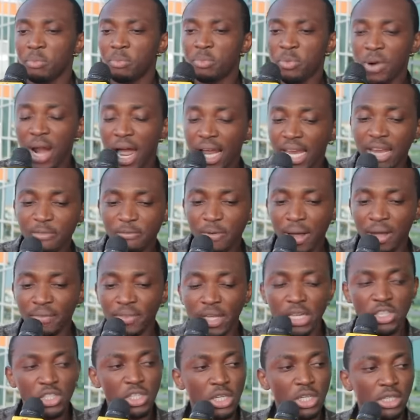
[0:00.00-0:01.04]
Bracket
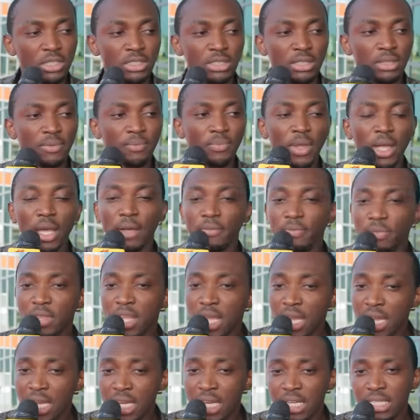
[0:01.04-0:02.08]
Foundation
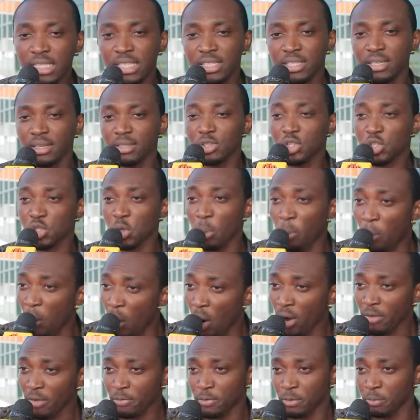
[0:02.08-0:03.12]
needs
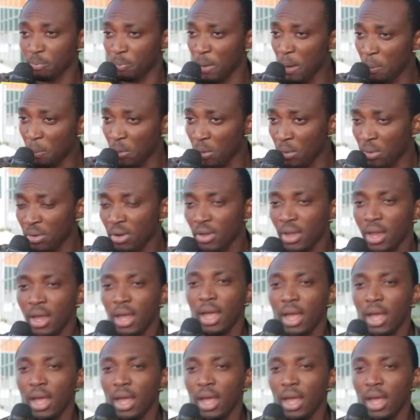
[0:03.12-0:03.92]
support from people